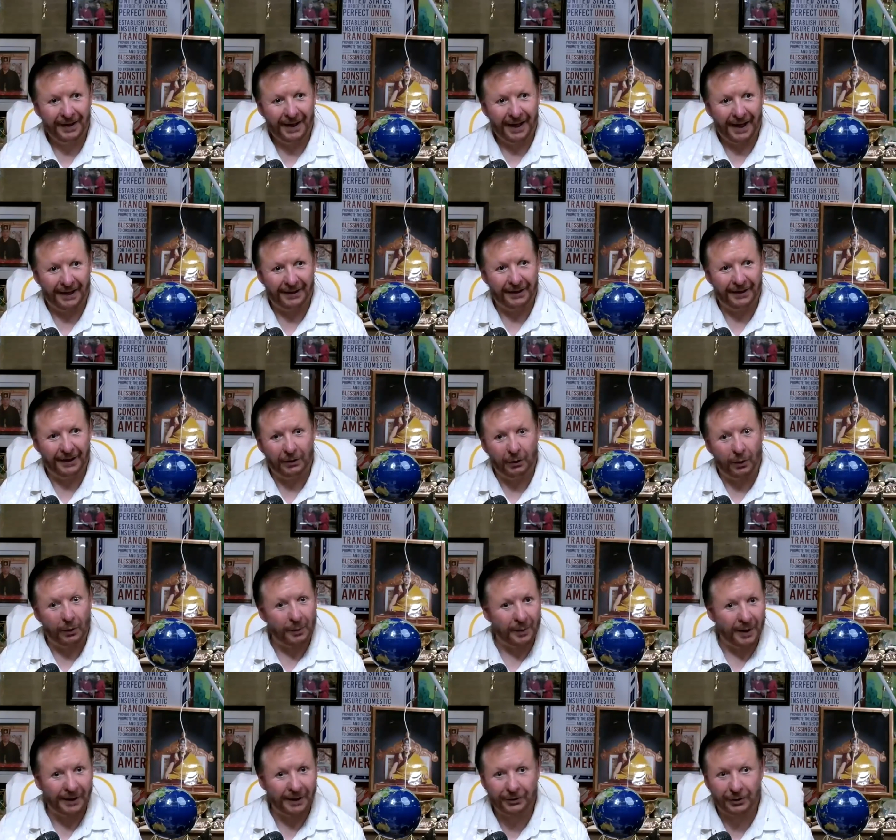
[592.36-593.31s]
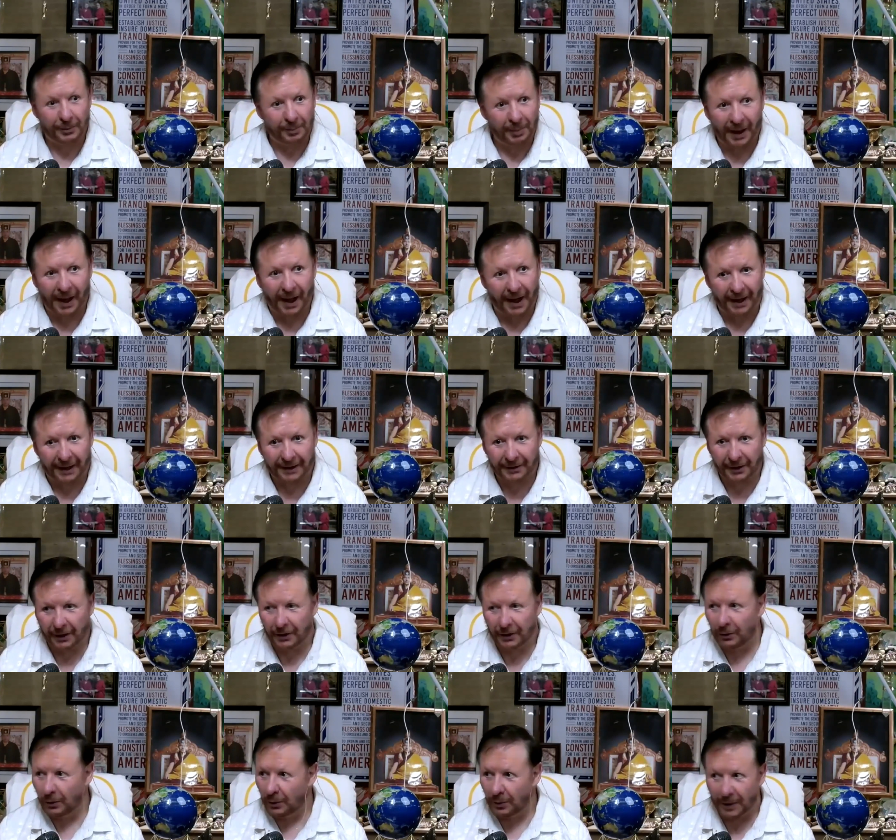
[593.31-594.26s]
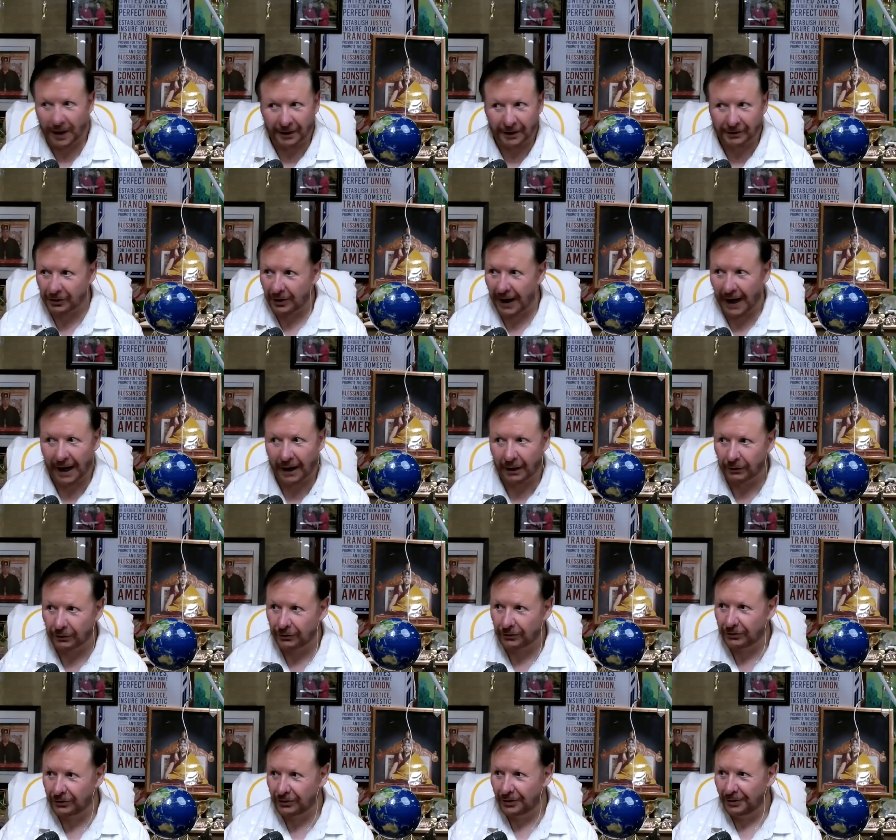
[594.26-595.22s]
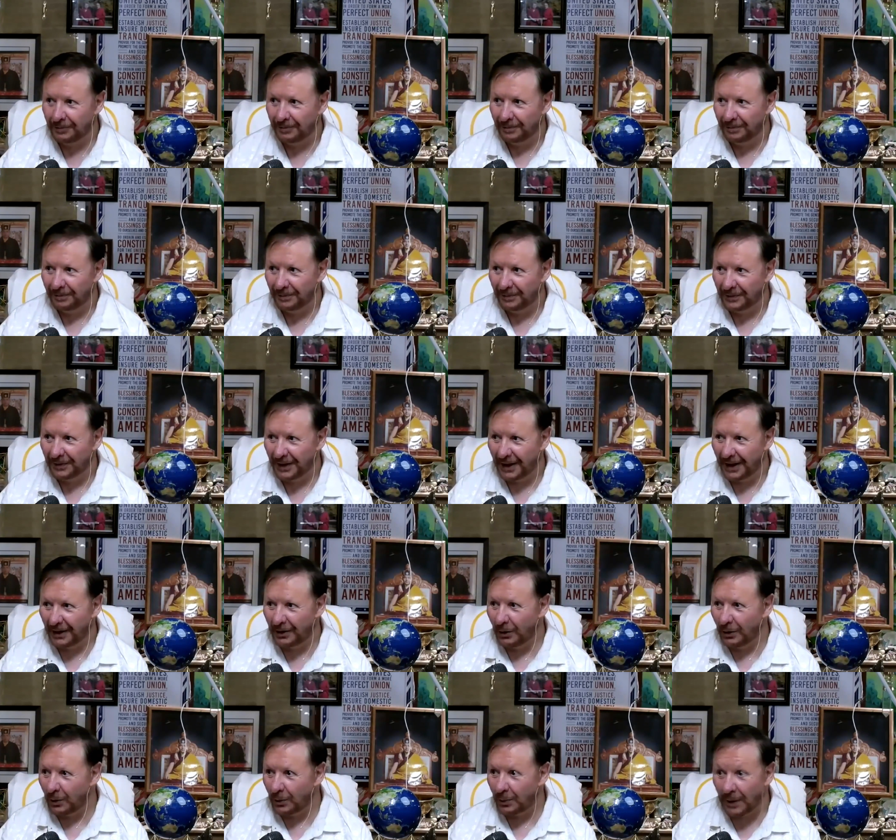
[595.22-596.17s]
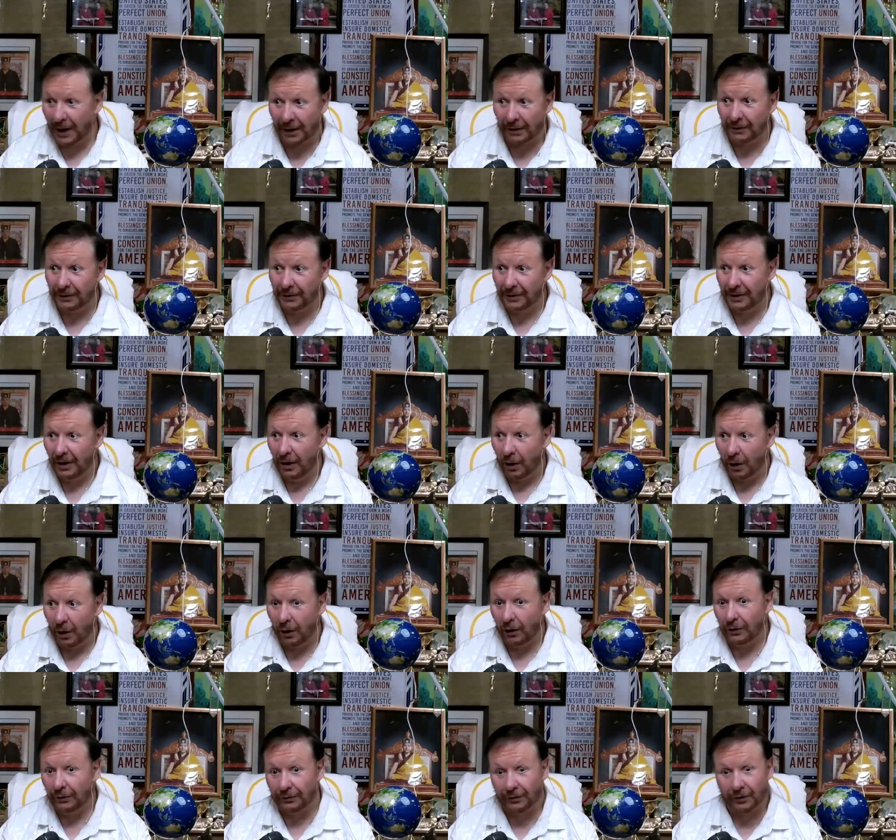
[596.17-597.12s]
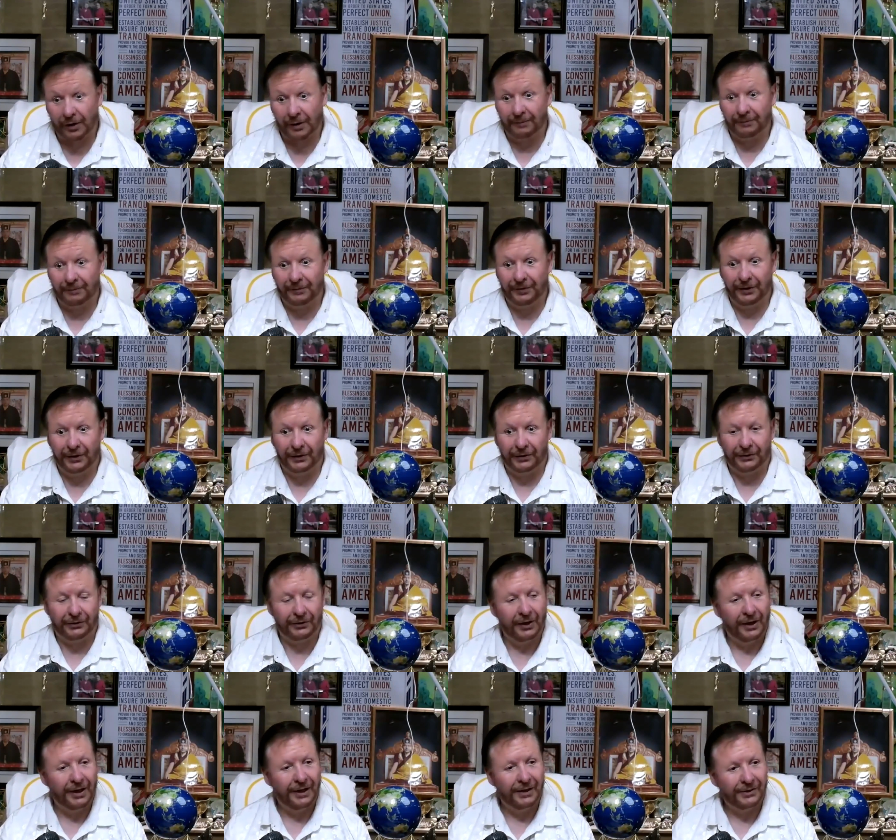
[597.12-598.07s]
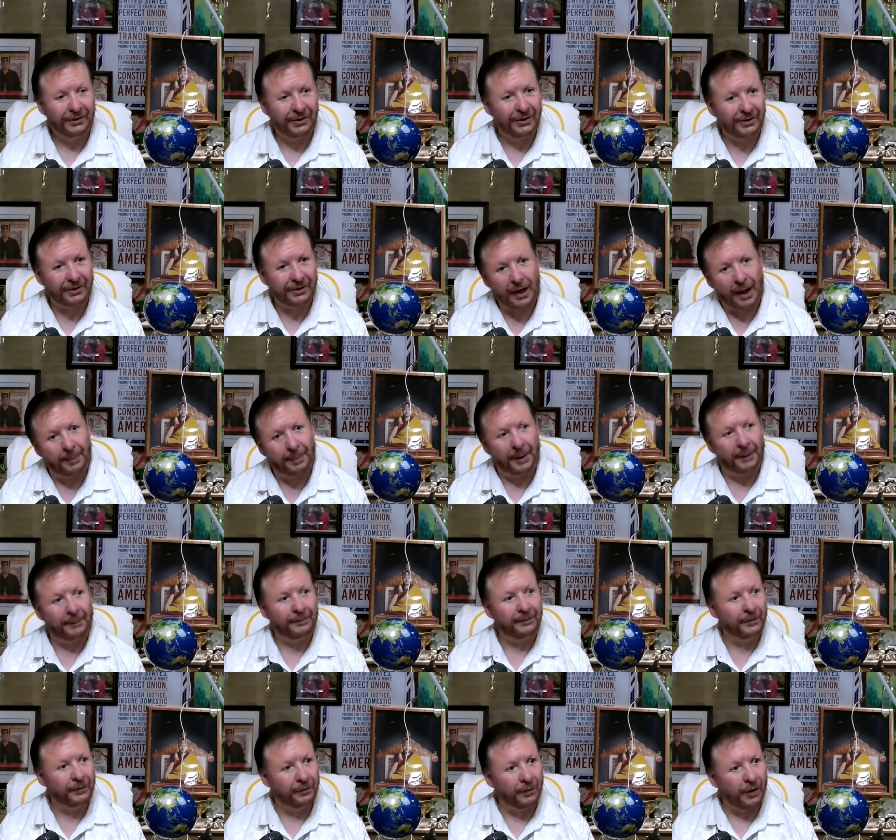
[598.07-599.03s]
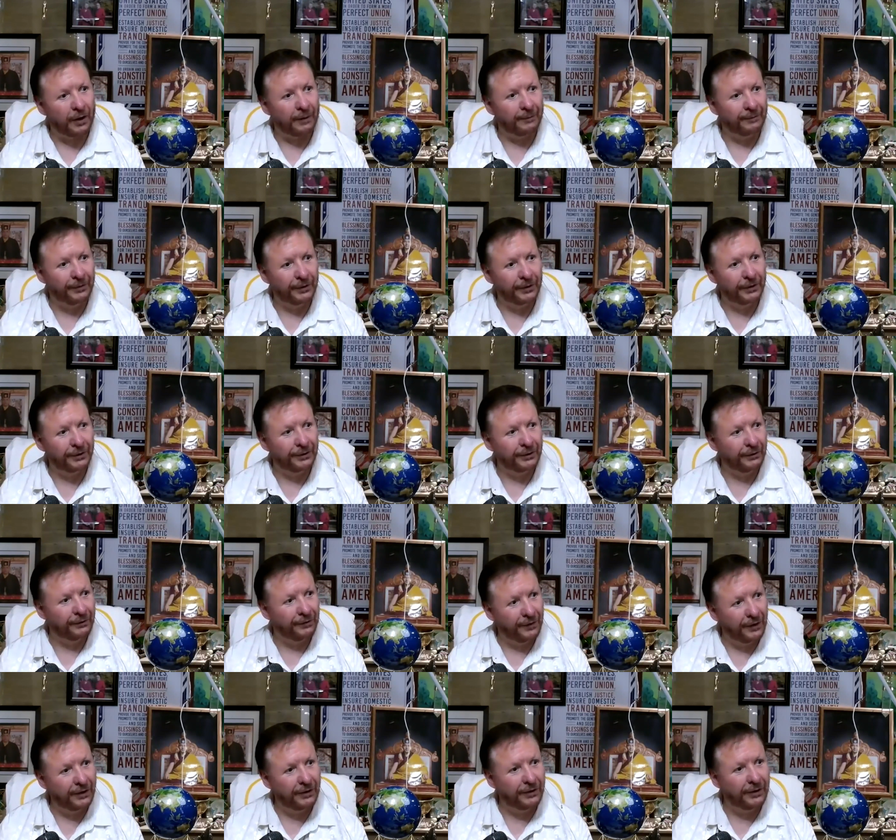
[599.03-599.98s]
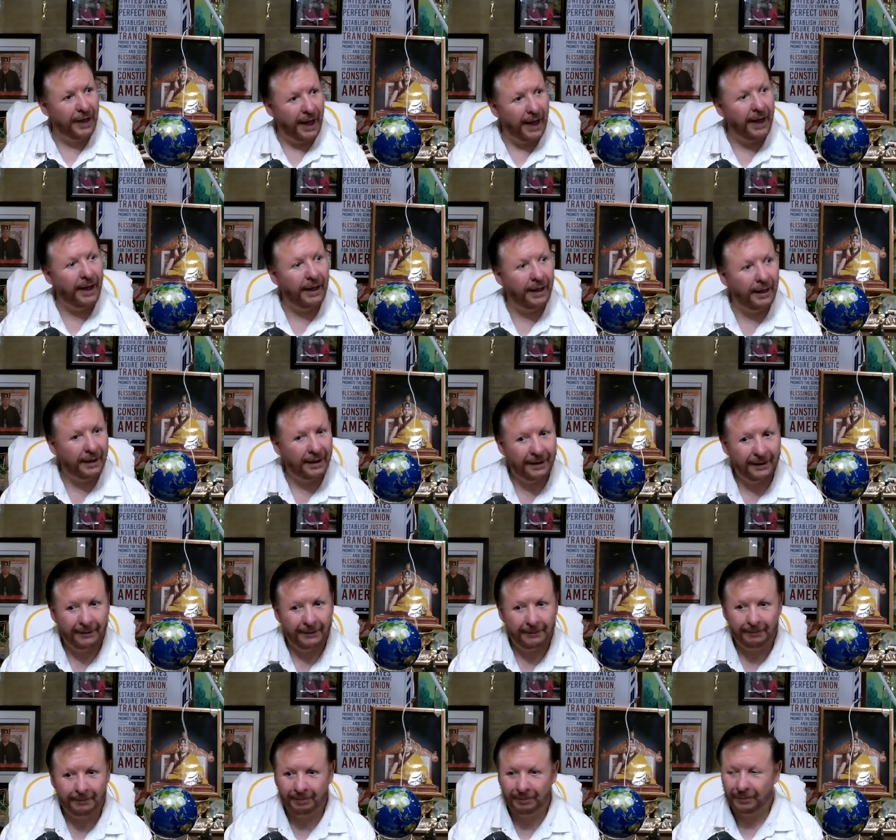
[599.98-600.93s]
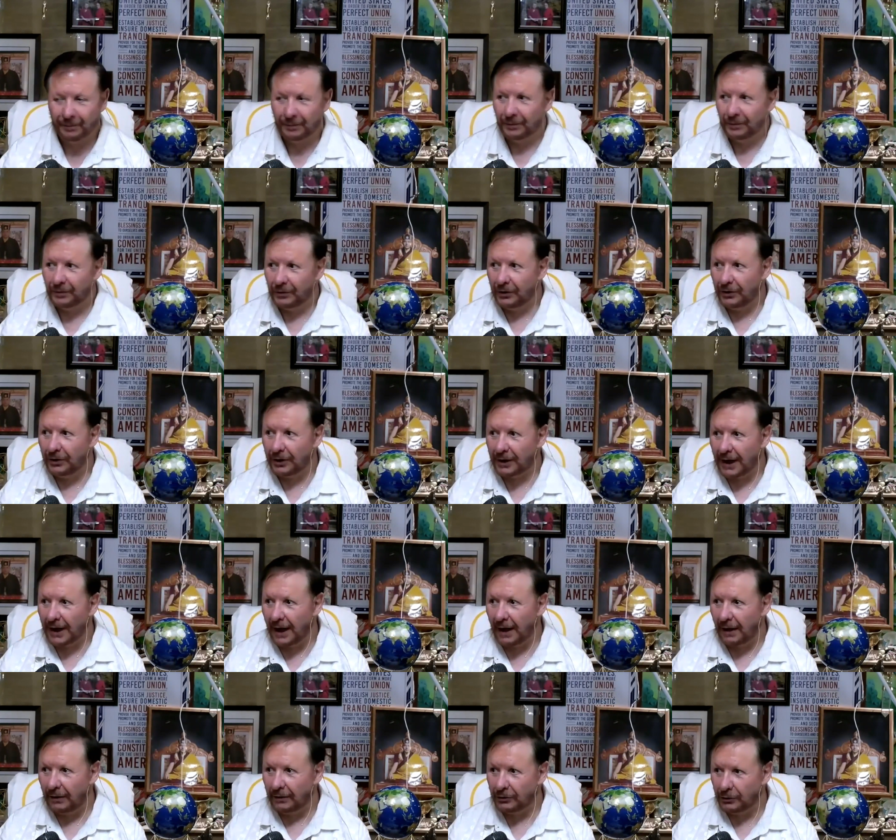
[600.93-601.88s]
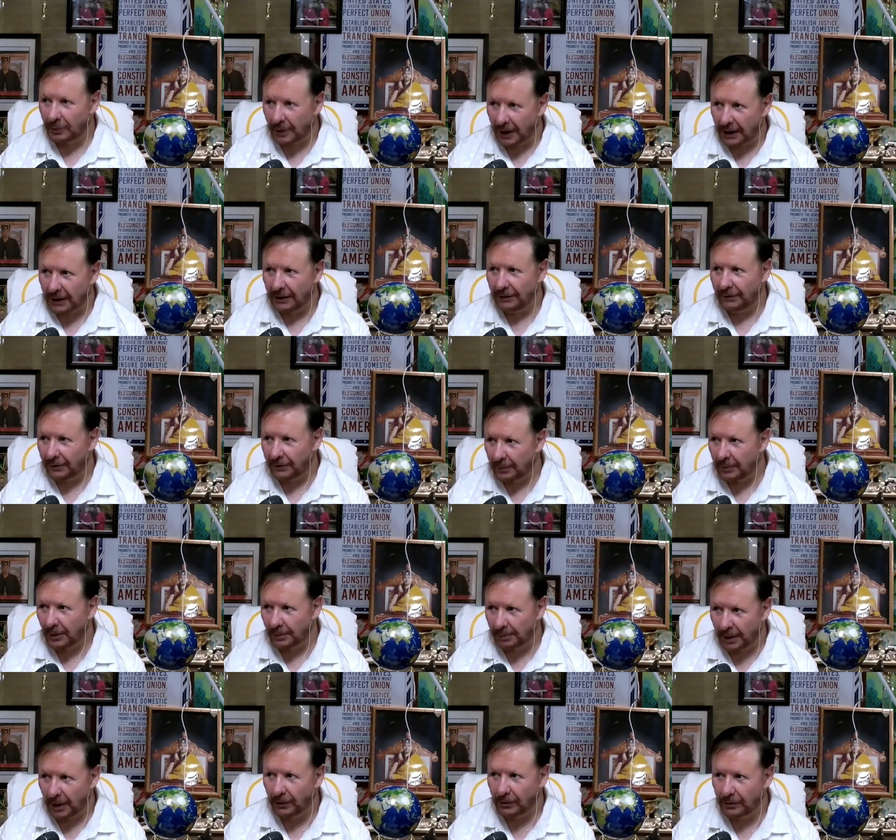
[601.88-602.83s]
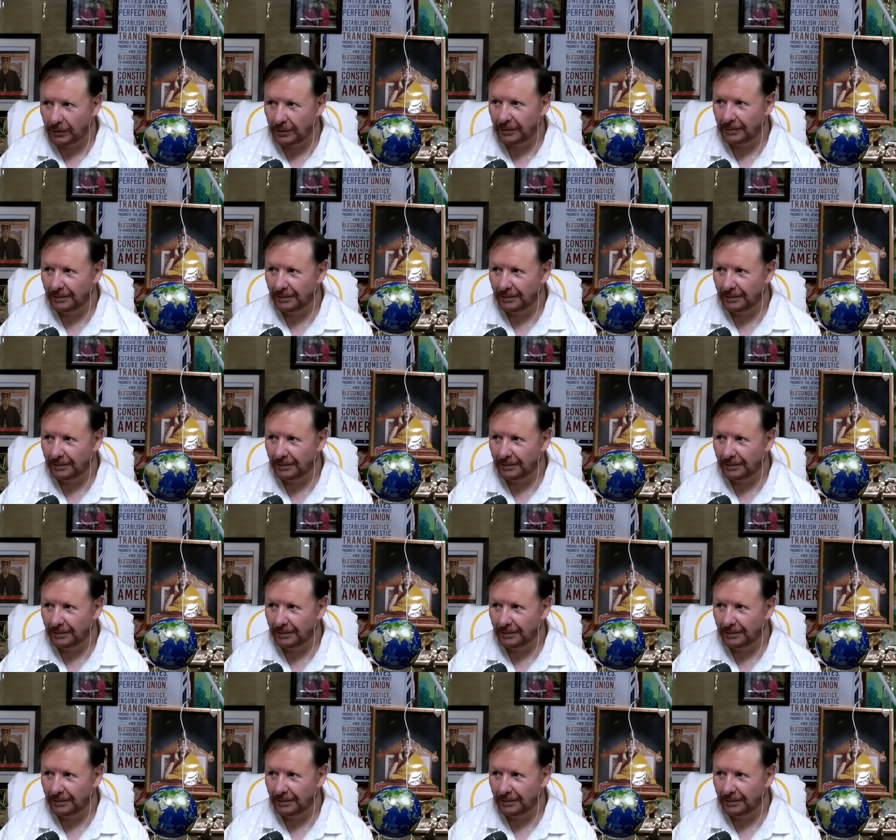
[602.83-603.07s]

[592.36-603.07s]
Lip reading: and they go around your block. They go around your house. They go around all the farm fields. So you stop off the farm field and you feed hay to your cow directly from your boat.